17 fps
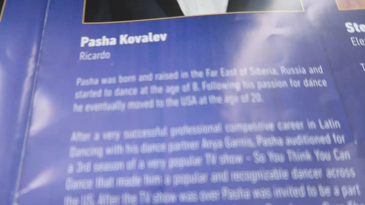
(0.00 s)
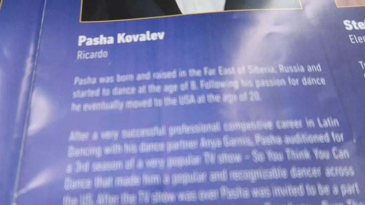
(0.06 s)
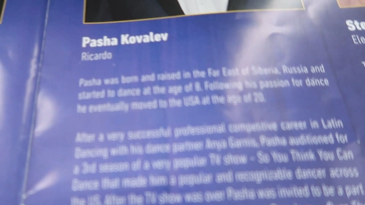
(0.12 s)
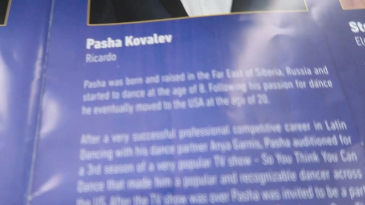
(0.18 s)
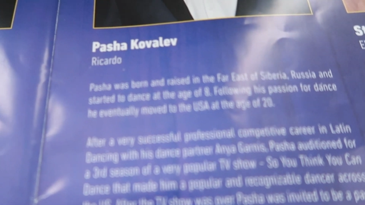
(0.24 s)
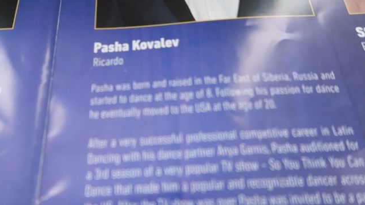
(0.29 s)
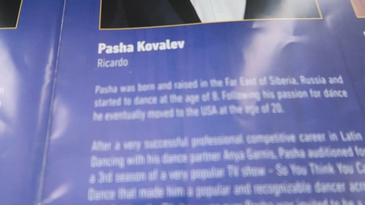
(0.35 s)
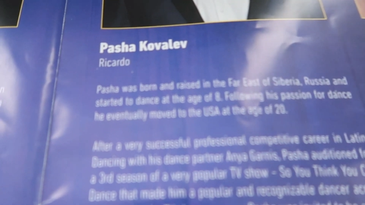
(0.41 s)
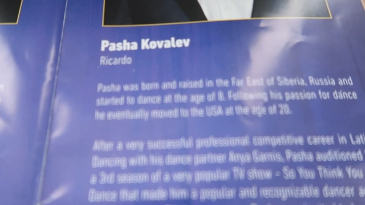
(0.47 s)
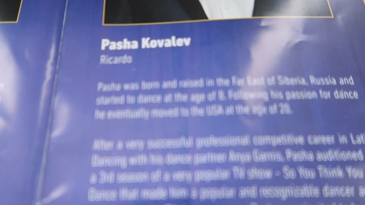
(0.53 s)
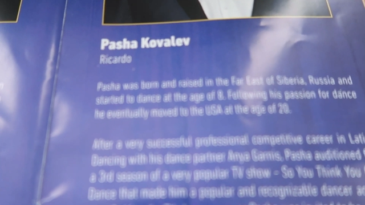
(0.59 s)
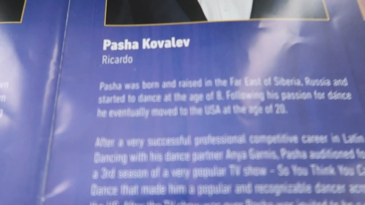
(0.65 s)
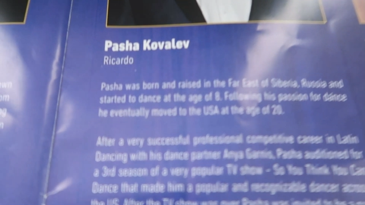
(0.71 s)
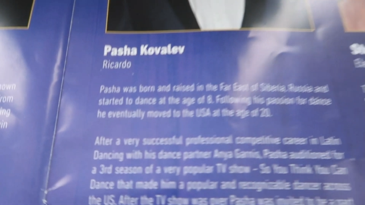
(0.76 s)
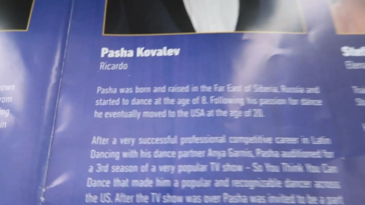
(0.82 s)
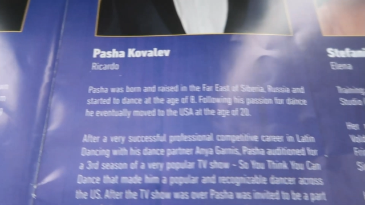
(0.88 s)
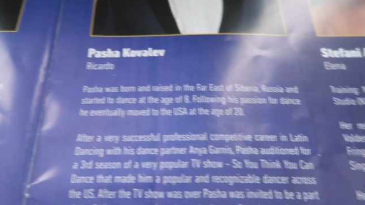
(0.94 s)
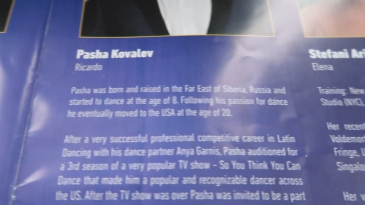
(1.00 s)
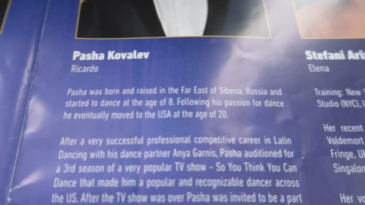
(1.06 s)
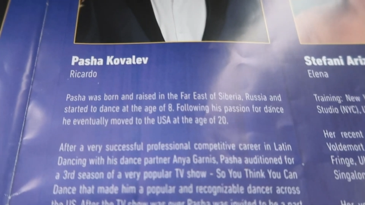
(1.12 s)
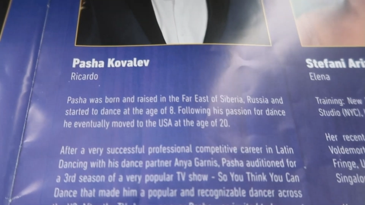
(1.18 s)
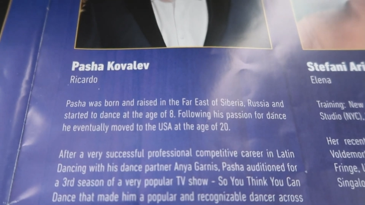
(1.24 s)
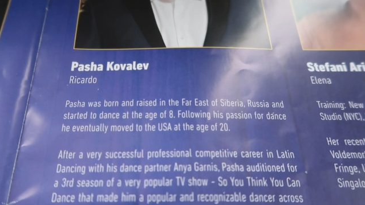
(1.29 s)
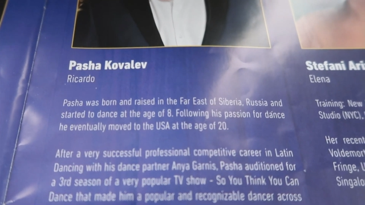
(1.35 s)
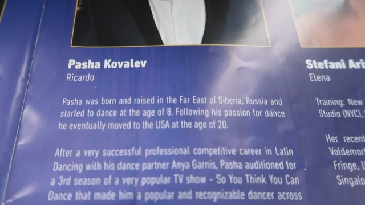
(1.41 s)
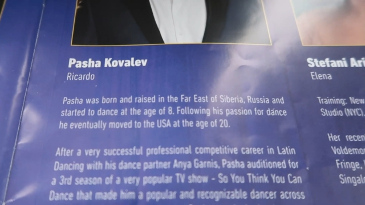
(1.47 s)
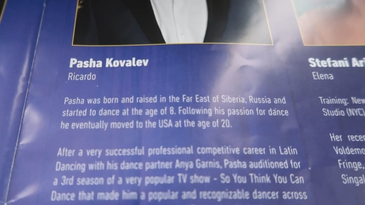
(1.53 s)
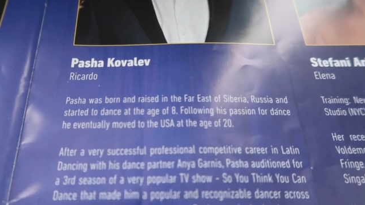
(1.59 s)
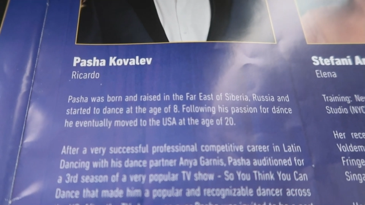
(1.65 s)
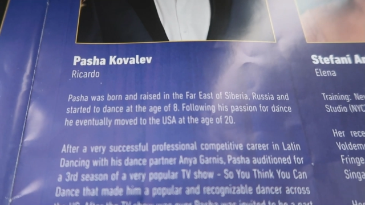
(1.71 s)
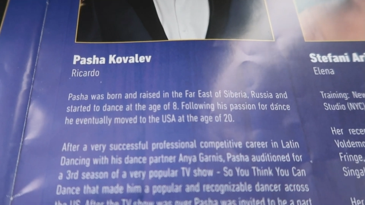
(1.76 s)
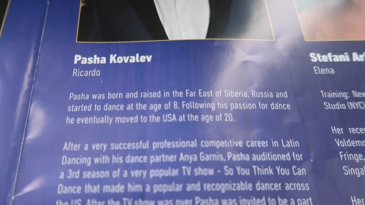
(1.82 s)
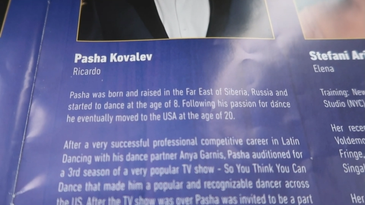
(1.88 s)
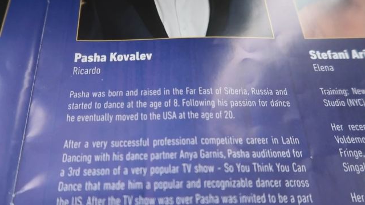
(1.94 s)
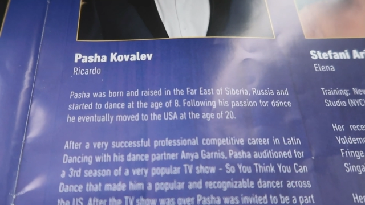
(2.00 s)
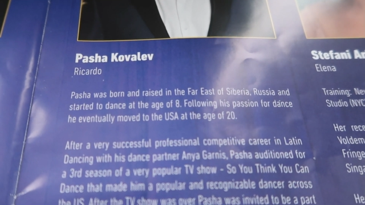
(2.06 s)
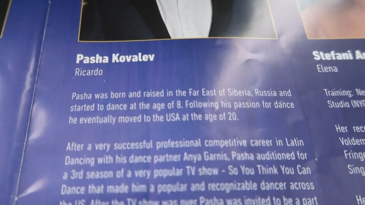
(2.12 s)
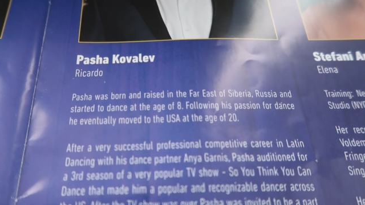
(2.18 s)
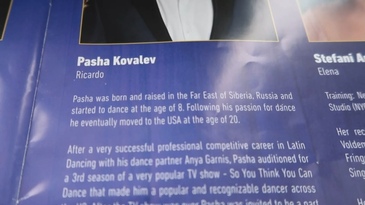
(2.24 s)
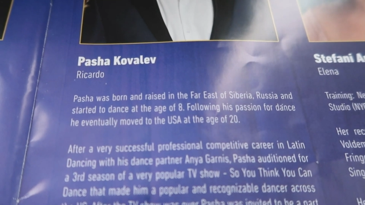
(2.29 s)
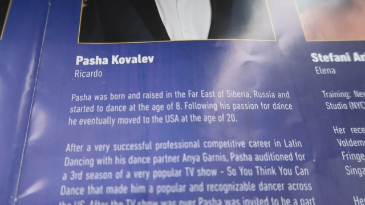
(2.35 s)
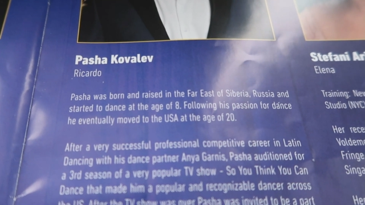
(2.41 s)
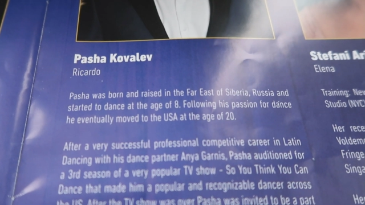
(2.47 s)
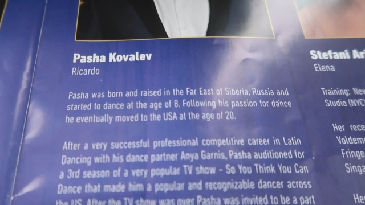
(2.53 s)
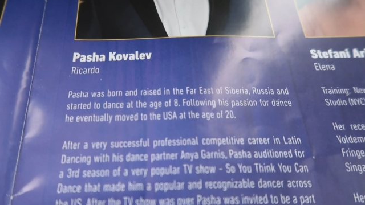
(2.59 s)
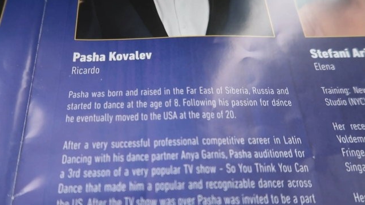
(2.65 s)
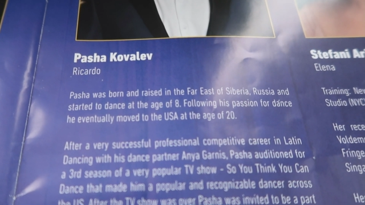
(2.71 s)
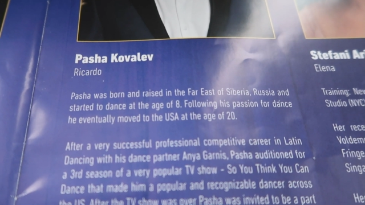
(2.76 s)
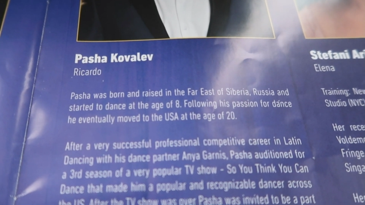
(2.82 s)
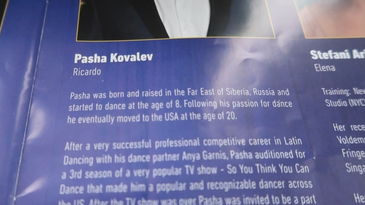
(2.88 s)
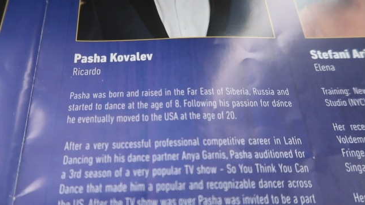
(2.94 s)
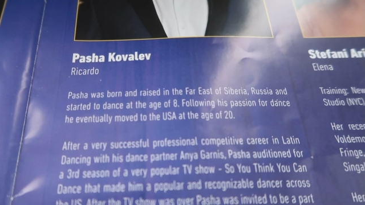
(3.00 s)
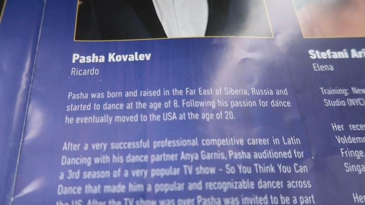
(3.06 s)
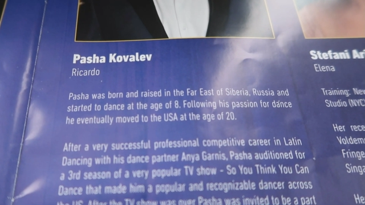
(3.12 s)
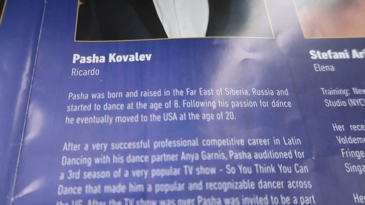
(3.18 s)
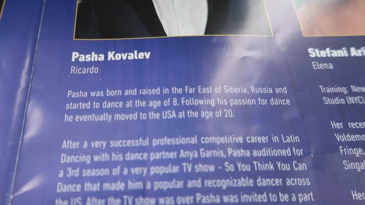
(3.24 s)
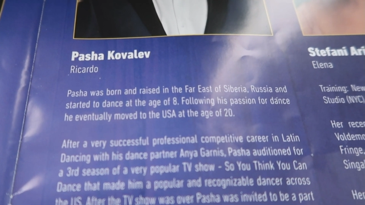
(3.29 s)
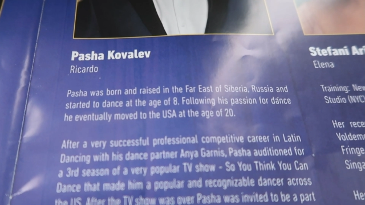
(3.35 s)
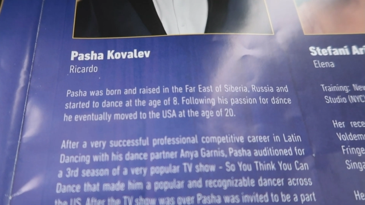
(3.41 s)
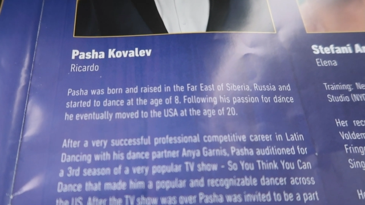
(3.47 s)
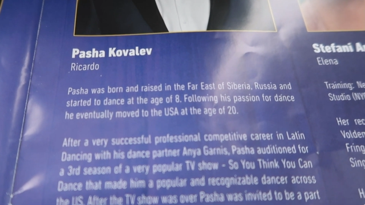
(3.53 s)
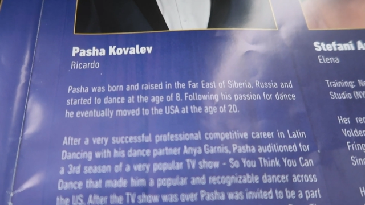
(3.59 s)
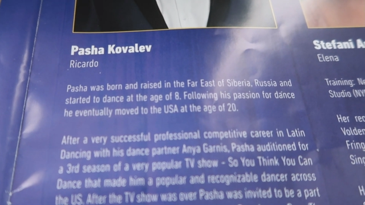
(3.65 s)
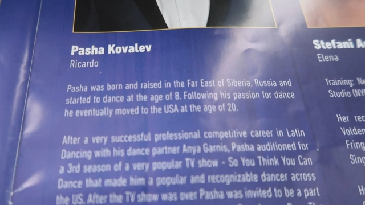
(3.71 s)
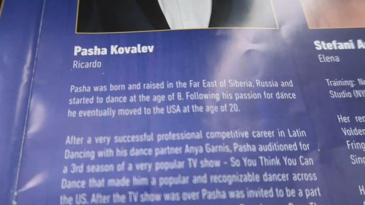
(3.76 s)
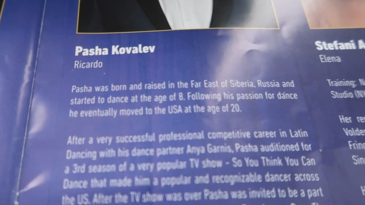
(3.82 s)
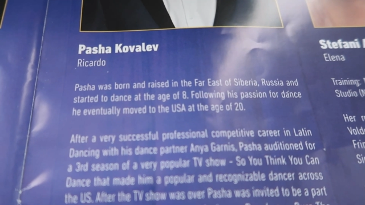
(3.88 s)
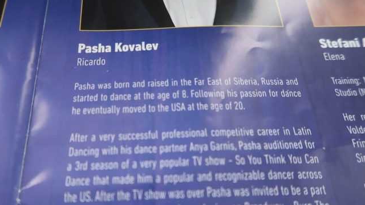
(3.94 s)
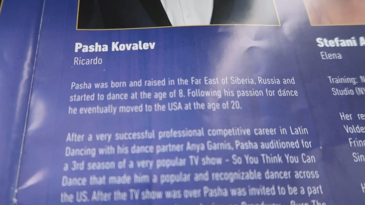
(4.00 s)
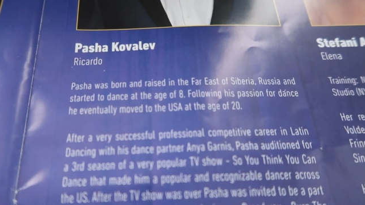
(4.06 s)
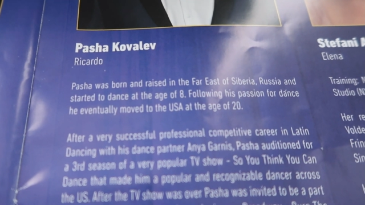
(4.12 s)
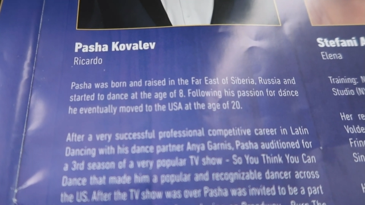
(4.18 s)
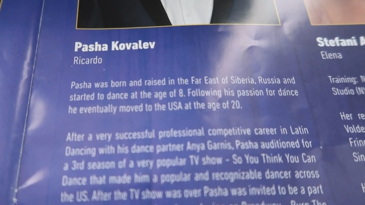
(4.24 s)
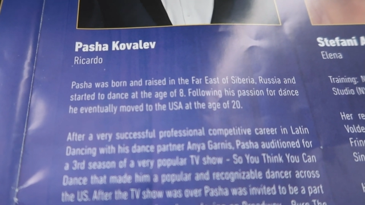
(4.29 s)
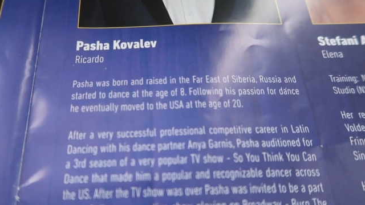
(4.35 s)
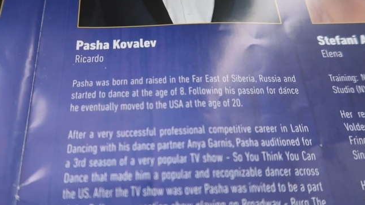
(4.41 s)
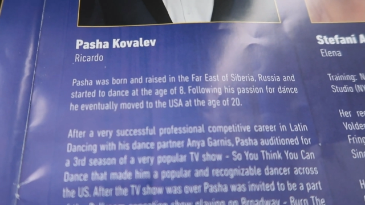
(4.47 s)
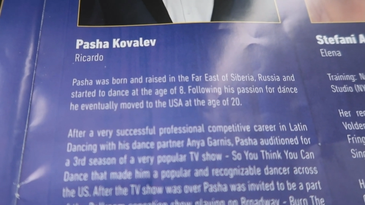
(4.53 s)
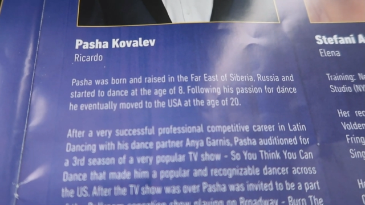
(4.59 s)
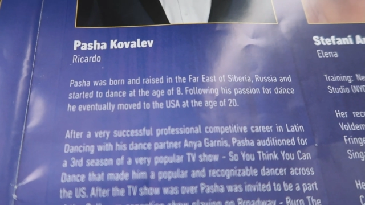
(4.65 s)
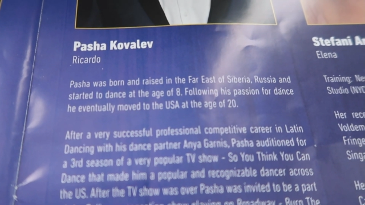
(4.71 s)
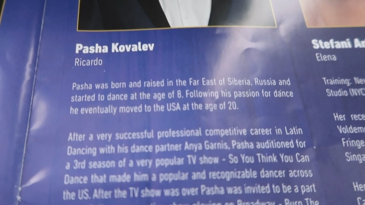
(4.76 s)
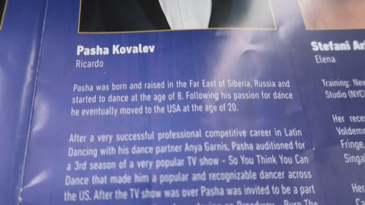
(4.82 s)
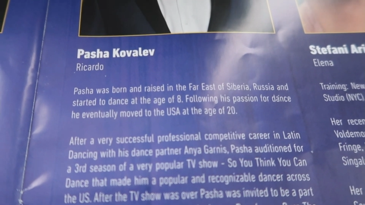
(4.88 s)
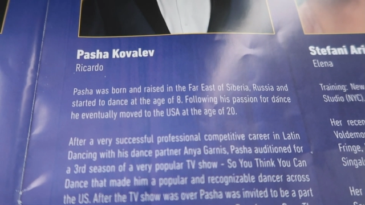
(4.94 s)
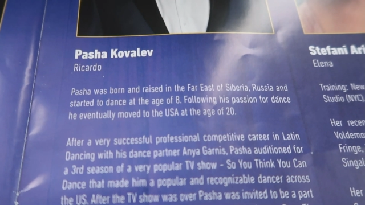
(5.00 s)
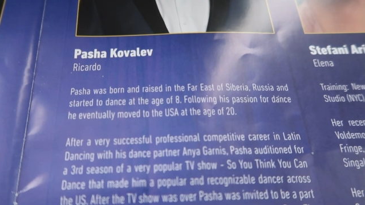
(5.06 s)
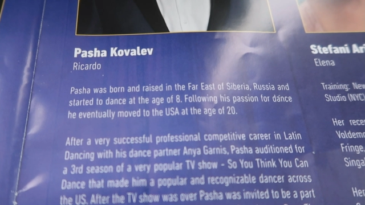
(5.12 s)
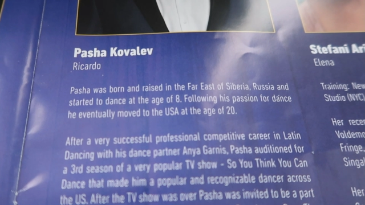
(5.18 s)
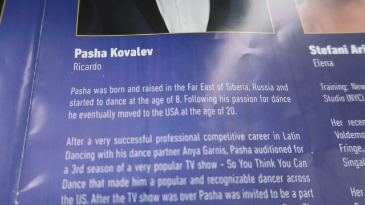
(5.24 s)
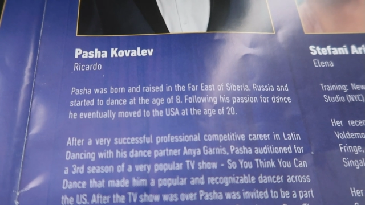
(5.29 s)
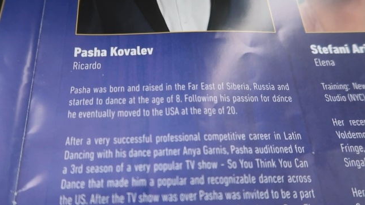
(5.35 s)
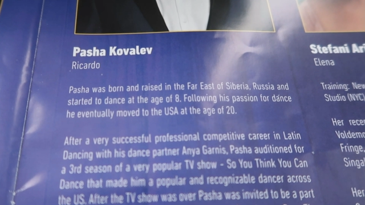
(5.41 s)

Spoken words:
No face is visible, so there are no lips to read.